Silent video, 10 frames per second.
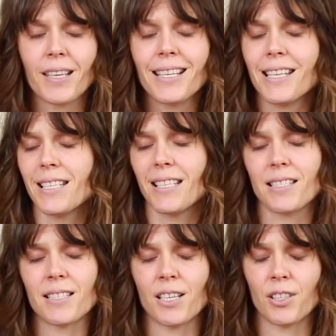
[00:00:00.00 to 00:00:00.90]
that doesn't
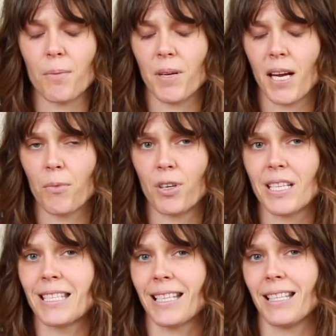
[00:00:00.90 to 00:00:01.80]
necessarily mean I'm going
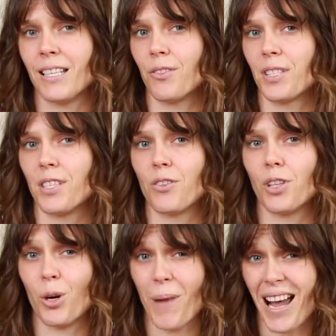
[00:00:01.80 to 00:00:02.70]
to stick the needles in your
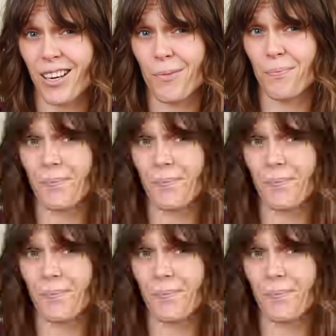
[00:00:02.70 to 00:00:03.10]
low back.